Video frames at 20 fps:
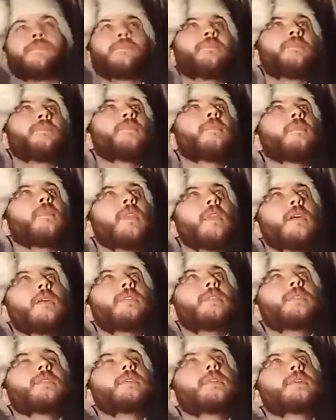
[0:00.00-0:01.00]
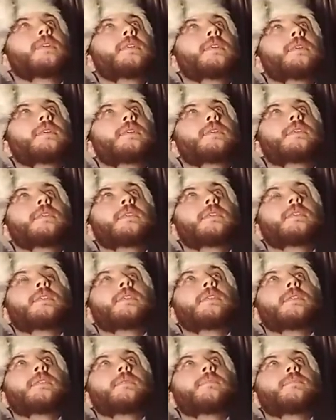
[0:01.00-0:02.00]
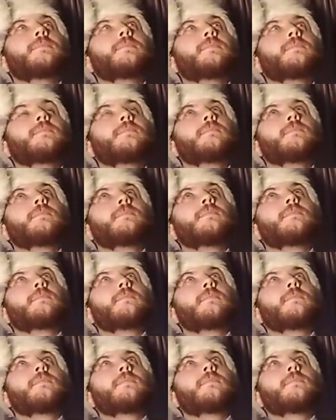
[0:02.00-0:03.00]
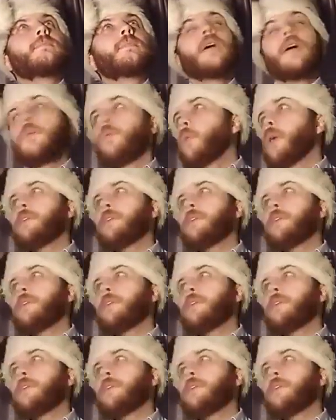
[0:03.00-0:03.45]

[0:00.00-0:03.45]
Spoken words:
screenshots of her doing this, and was informed by multiple people...